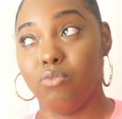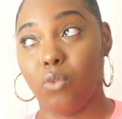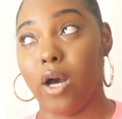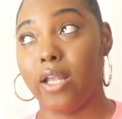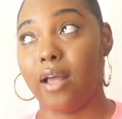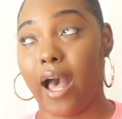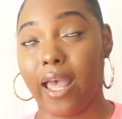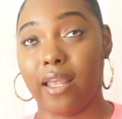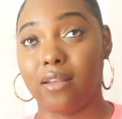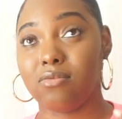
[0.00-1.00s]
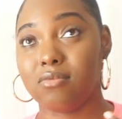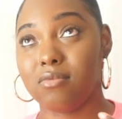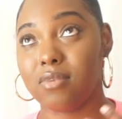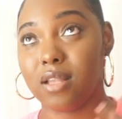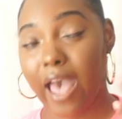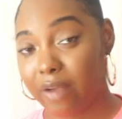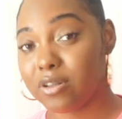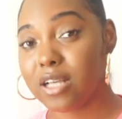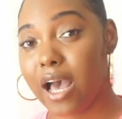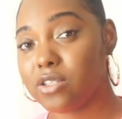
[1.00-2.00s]
one, I
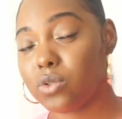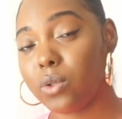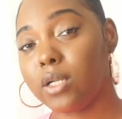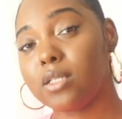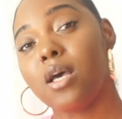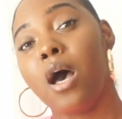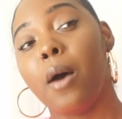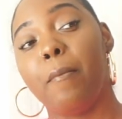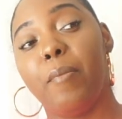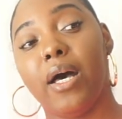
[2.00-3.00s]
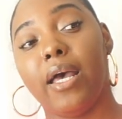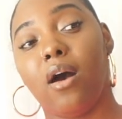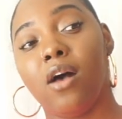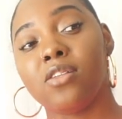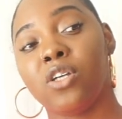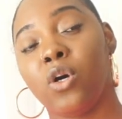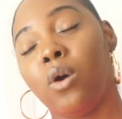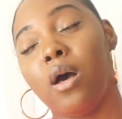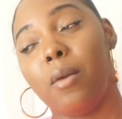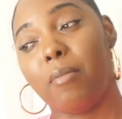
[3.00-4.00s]
advertise towards, but also
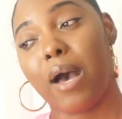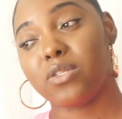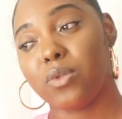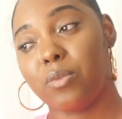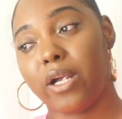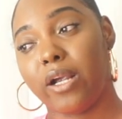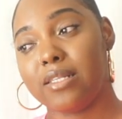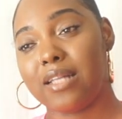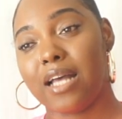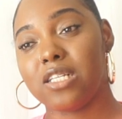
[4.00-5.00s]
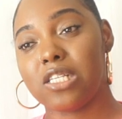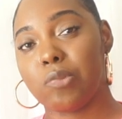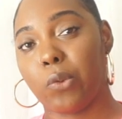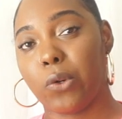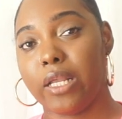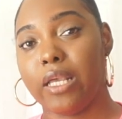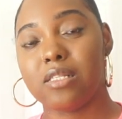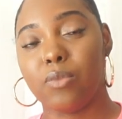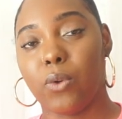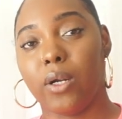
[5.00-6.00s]
my swimwear is not just sporty,
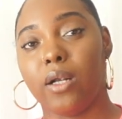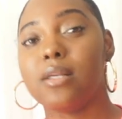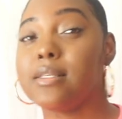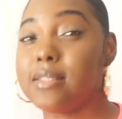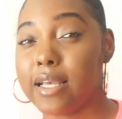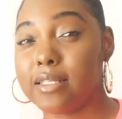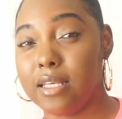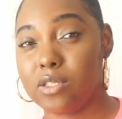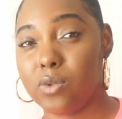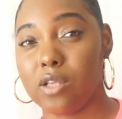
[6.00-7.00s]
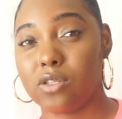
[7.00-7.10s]
it's more sexy as well.